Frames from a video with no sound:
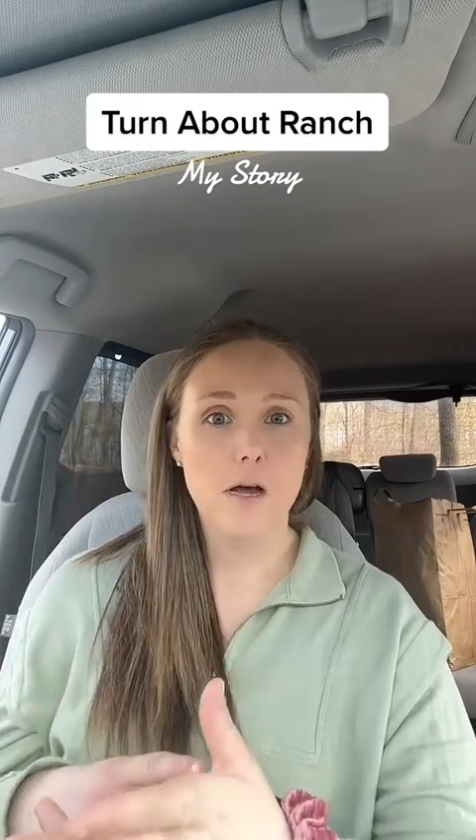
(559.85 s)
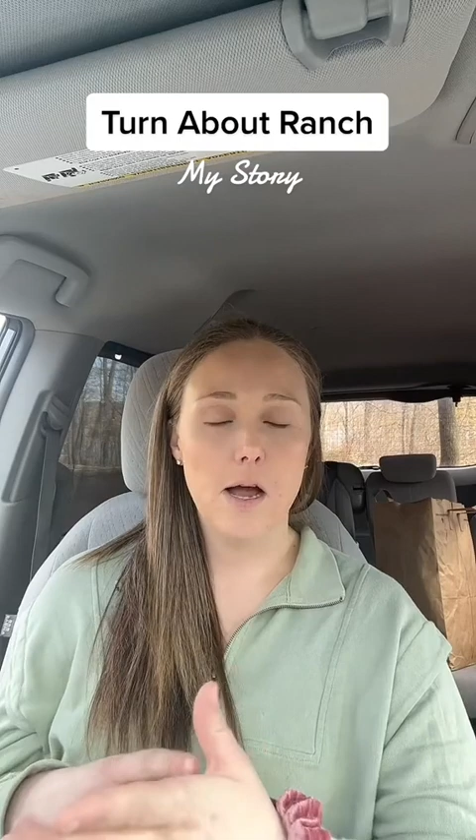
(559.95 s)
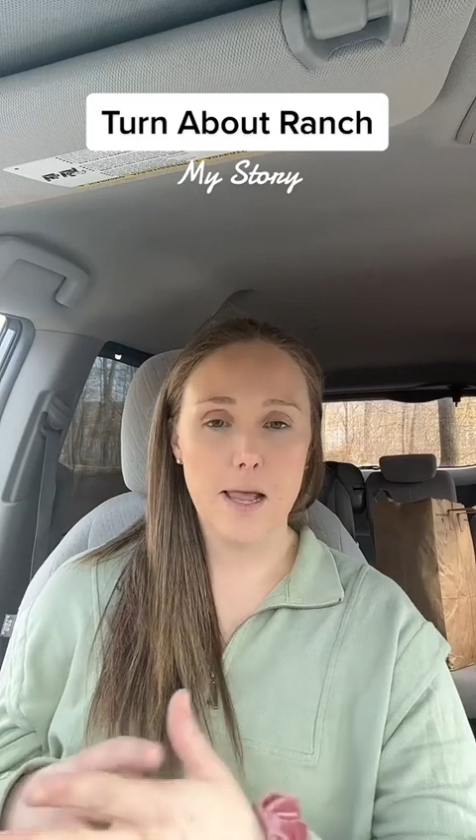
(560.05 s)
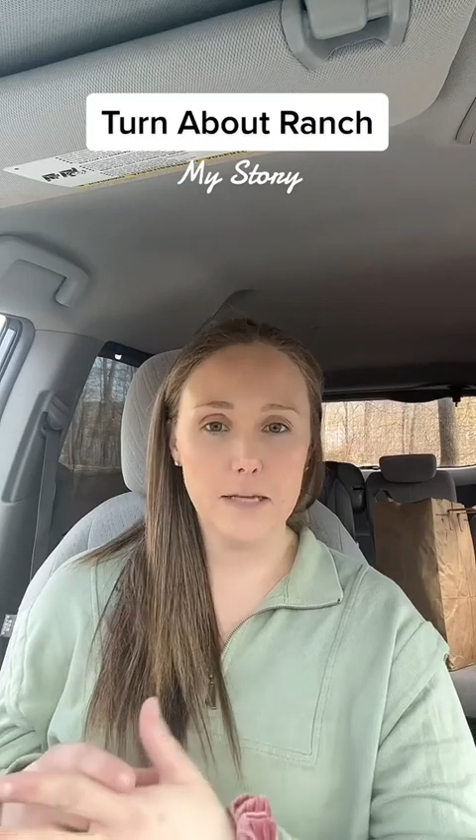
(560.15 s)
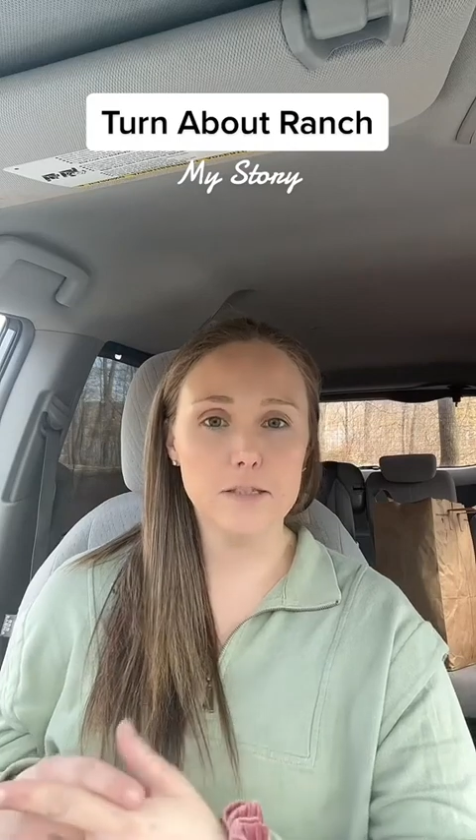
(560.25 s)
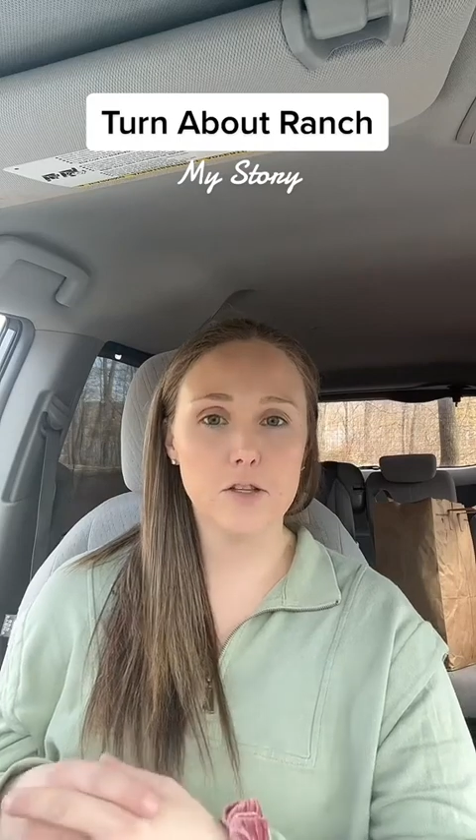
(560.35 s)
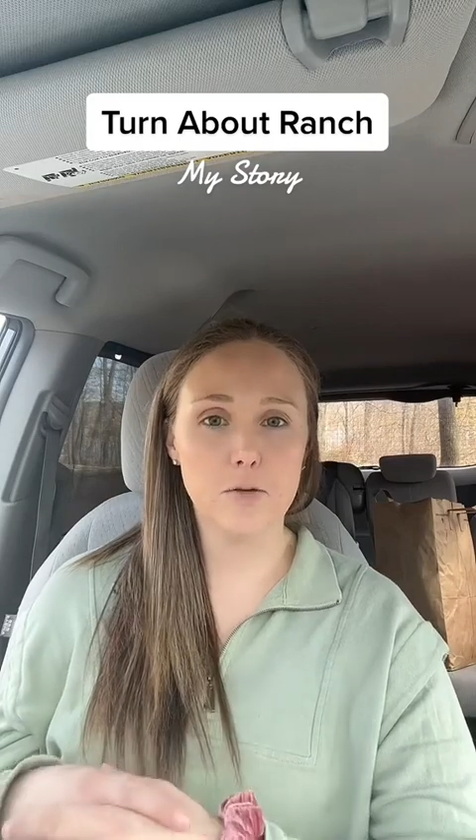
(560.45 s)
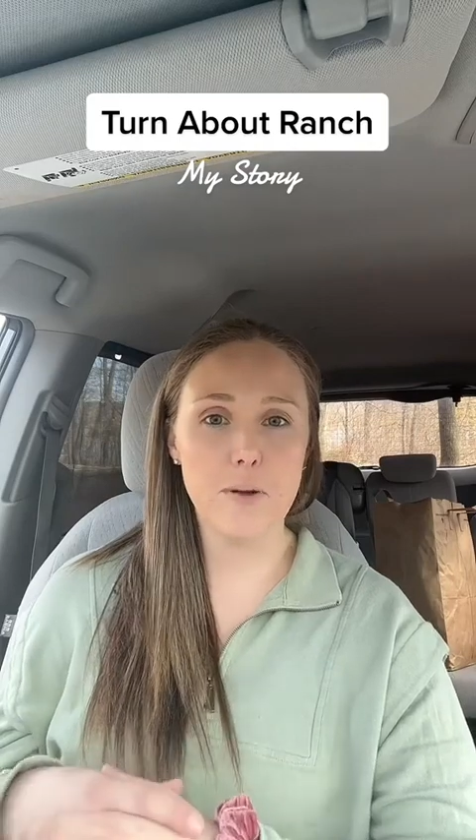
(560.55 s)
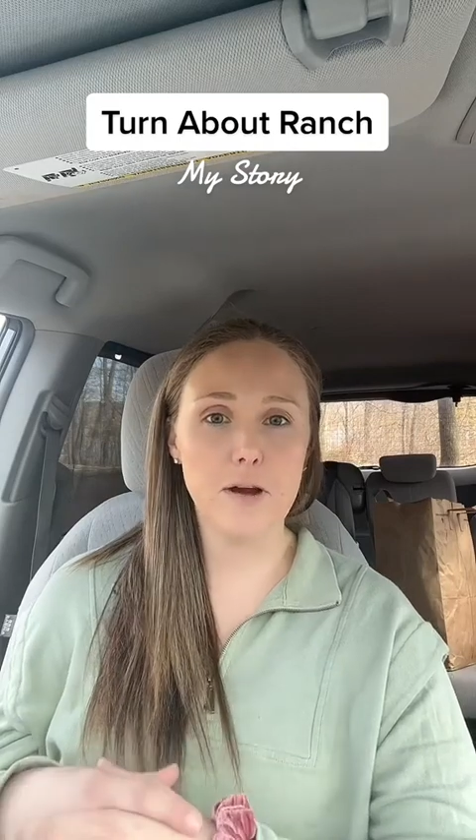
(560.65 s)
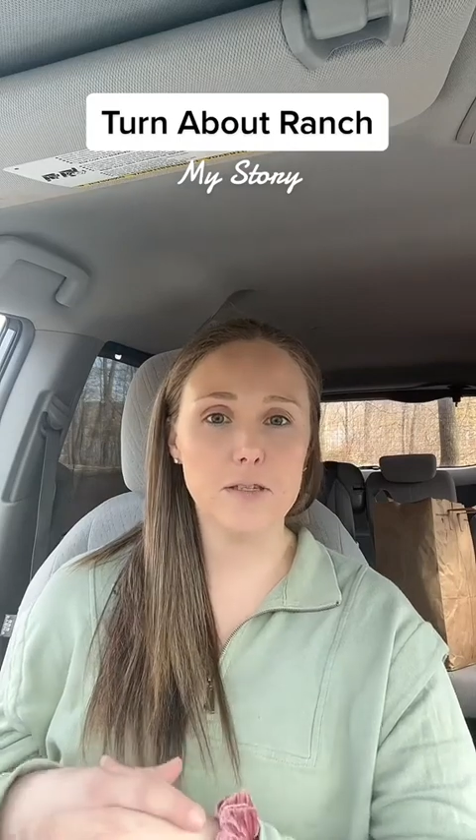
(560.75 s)
against
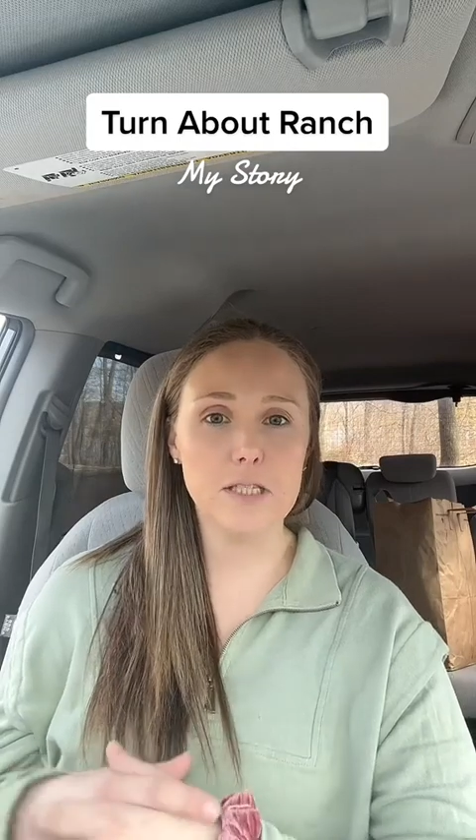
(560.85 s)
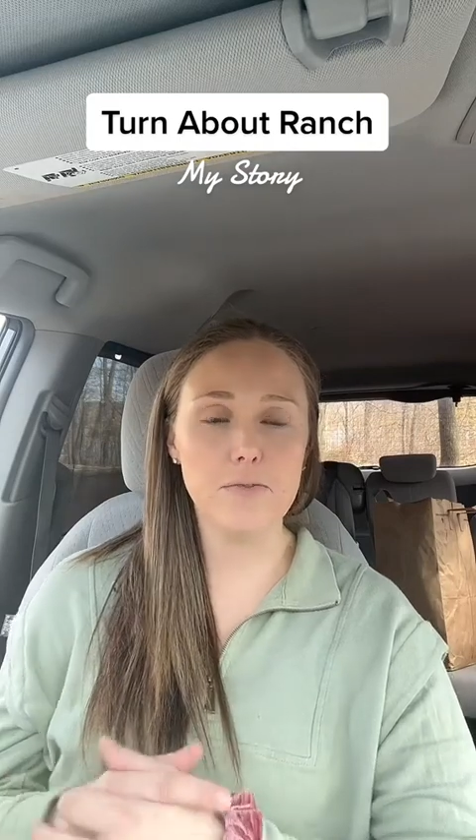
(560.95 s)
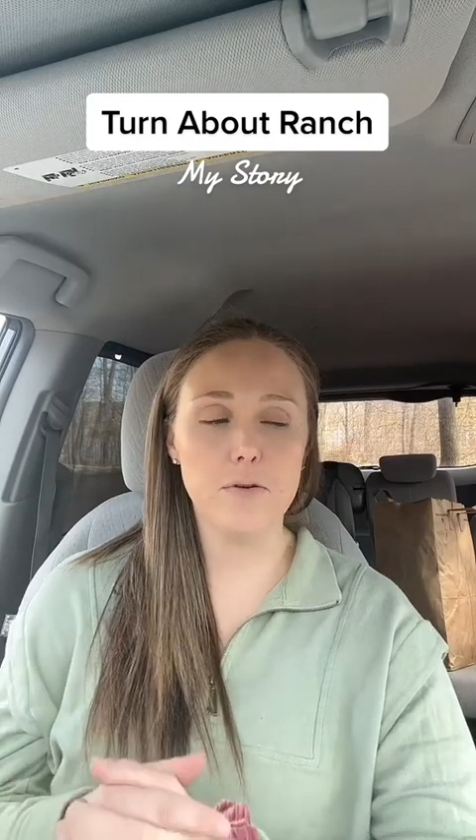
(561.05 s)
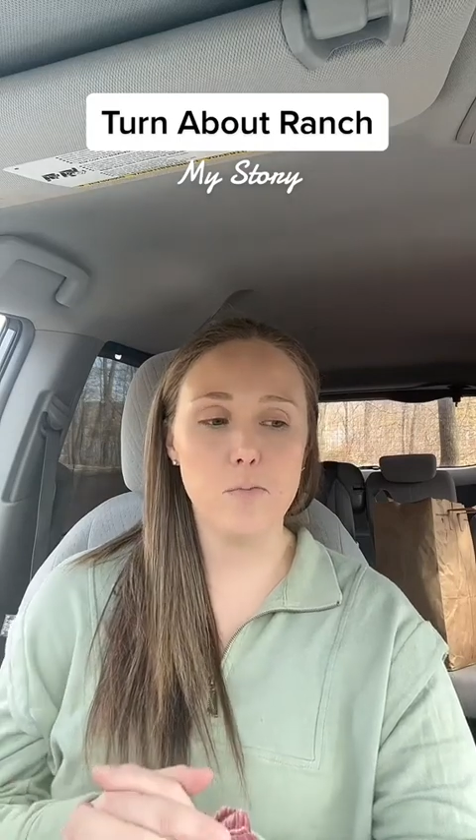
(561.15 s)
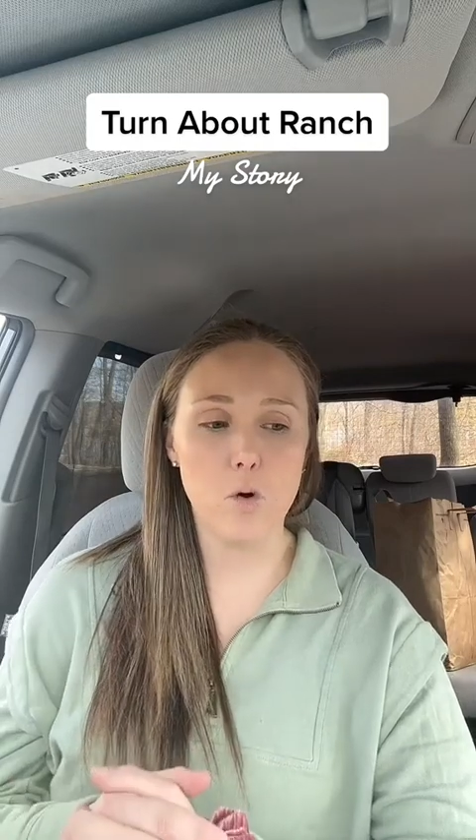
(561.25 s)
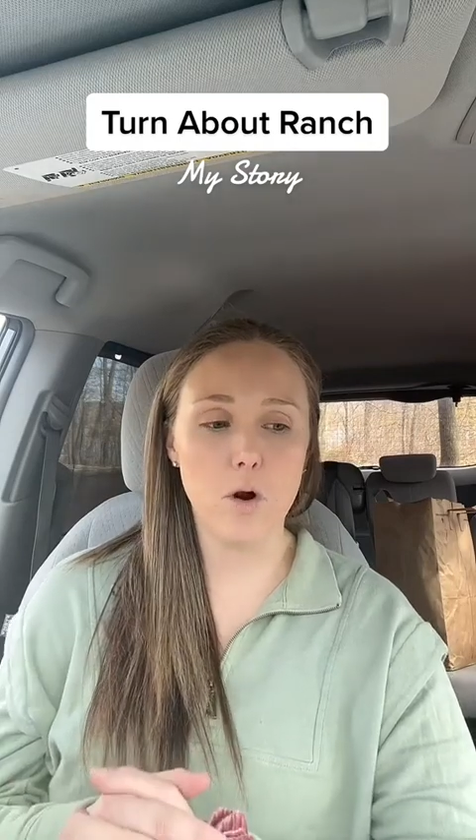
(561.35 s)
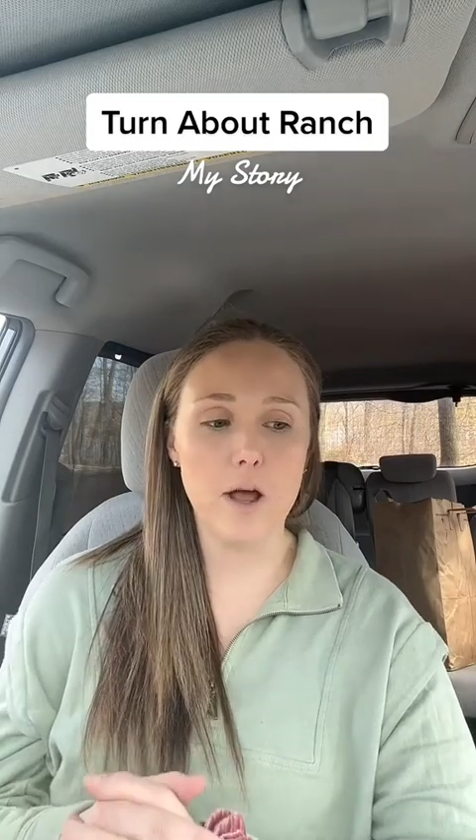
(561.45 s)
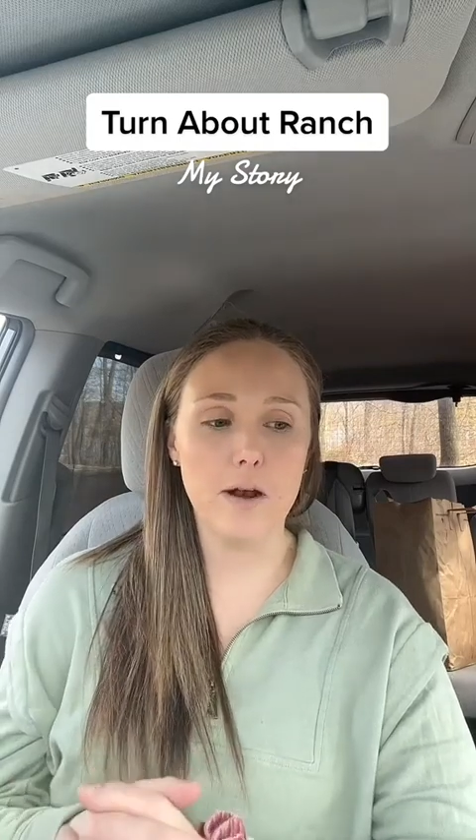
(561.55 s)
their parents even more.